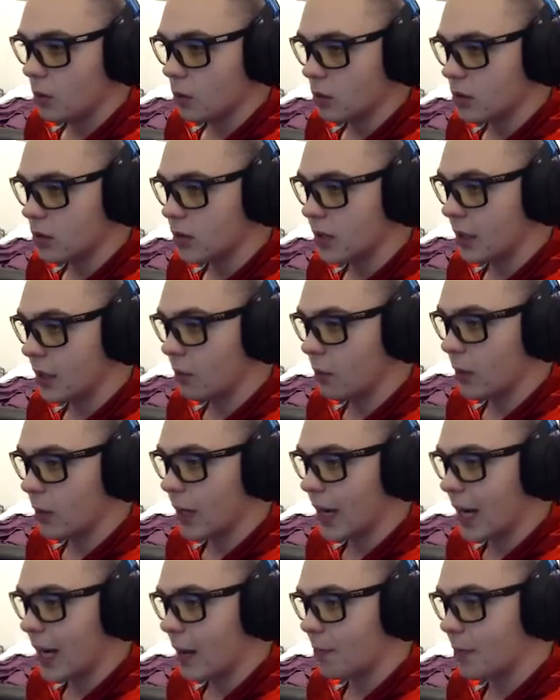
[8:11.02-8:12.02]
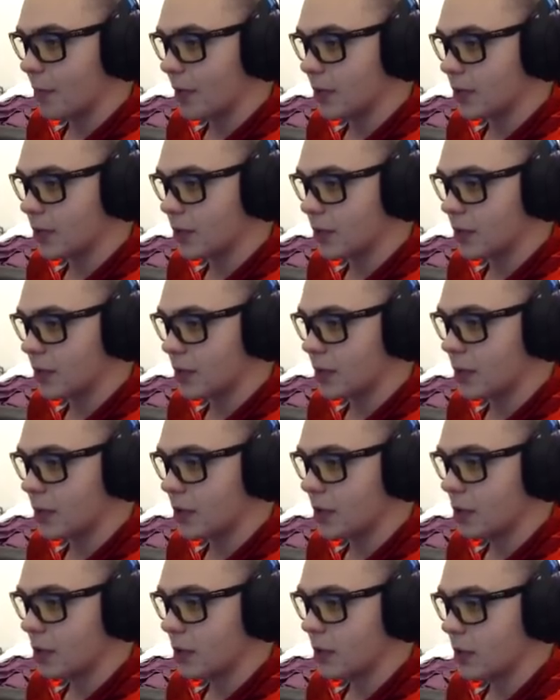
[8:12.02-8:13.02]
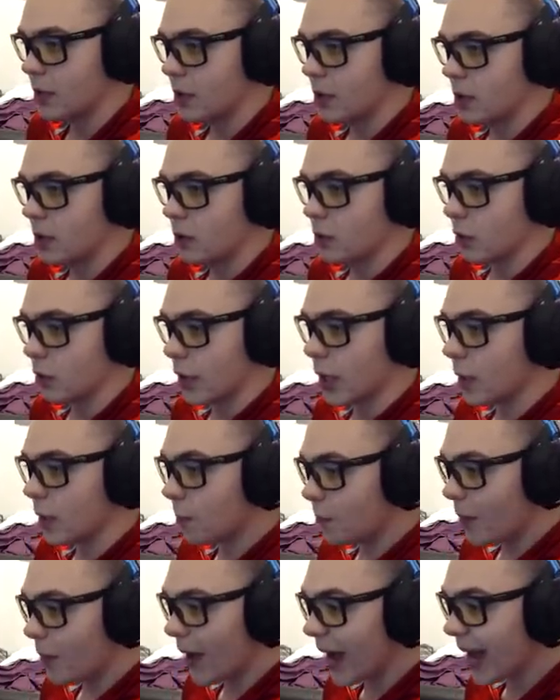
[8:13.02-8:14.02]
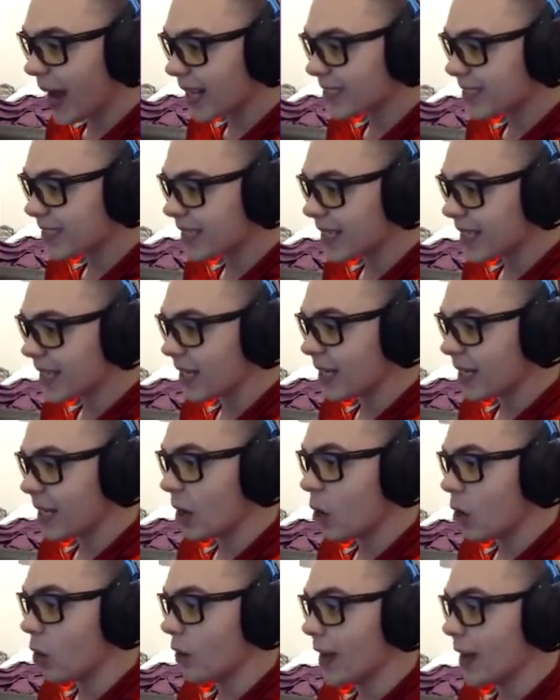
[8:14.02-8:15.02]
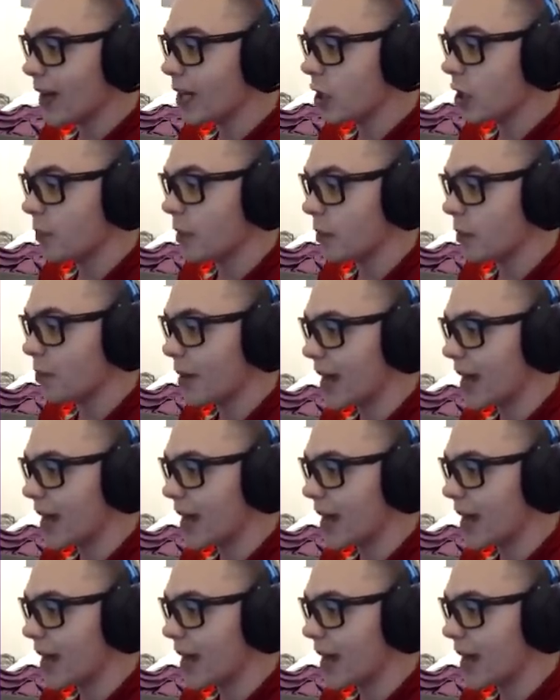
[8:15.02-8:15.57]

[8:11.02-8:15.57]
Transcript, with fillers: We'll see what happens. We're going to pass it, and oh, that could have been